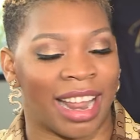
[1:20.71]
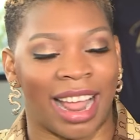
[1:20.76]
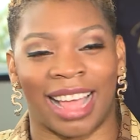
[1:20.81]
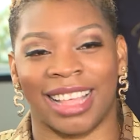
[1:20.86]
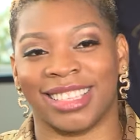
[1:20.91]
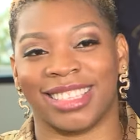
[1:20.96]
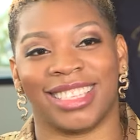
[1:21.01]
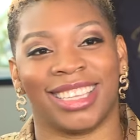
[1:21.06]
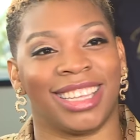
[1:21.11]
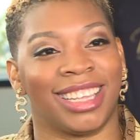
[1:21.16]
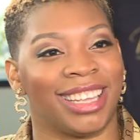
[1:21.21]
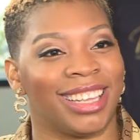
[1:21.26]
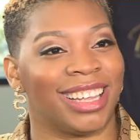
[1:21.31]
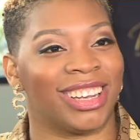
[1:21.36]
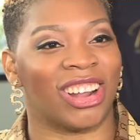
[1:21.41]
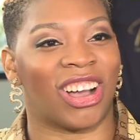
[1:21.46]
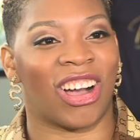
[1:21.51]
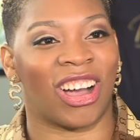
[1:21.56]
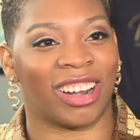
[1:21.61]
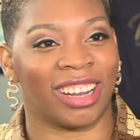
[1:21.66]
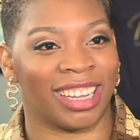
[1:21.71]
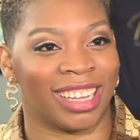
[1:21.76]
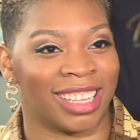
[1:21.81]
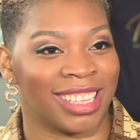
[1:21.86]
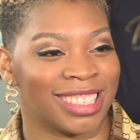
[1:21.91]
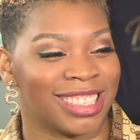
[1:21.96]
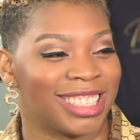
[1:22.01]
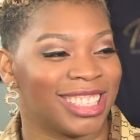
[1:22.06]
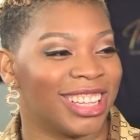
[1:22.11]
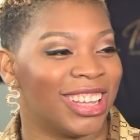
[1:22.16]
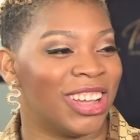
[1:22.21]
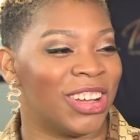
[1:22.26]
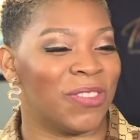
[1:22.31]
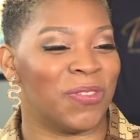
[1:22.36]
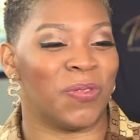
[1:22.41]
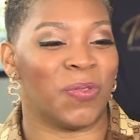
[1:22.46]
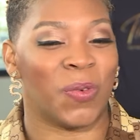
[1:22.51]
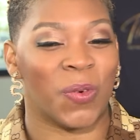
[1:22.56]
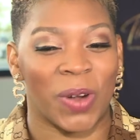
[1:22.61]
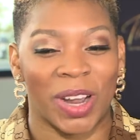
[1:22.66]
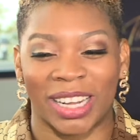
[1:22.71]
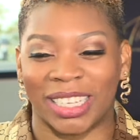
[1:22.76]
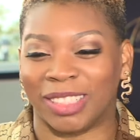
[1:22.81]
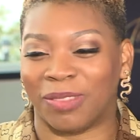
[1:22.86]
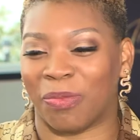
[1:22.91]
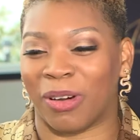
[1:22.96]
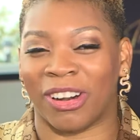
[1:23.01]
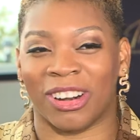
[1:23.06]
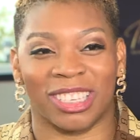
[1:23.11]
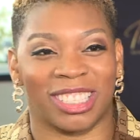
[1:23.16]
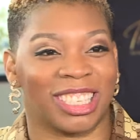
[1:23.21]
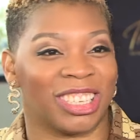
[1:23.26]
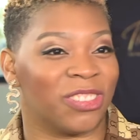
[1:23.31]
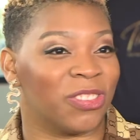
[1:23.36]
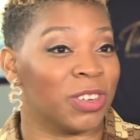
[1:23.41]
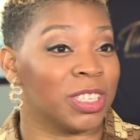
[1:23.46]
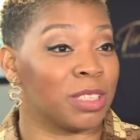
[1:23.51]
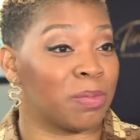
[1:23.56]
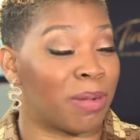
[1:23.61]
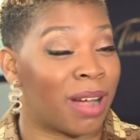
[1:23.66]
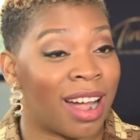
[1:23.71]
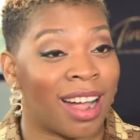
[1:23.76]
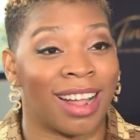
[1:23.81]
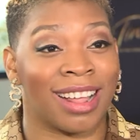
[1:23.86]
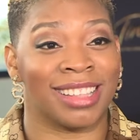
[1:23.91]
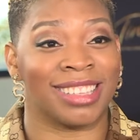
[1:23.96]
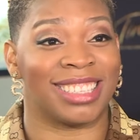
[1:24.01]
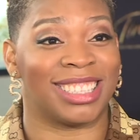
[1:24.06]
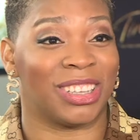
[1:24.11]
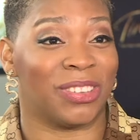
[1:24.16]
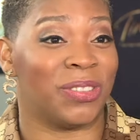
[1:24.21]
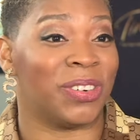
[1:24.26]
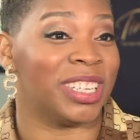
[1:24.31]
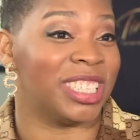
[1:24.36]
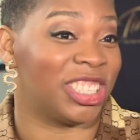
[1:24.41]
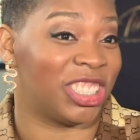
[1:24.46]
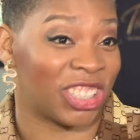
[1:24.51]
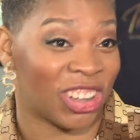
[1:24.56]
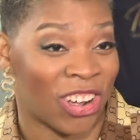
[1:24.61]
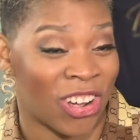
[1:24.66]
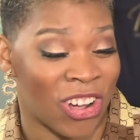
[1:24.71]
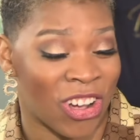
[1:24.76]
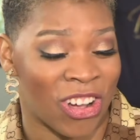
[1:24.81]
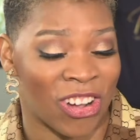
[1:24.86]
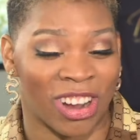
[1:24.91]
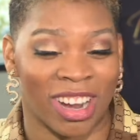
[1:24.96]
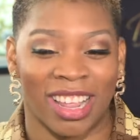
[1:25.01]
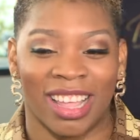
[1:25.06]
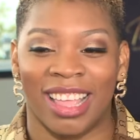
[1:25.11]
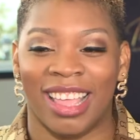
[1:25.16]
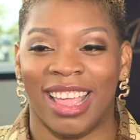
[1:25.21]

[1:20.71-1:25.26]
I, I see in the audience um, which person responds to which song,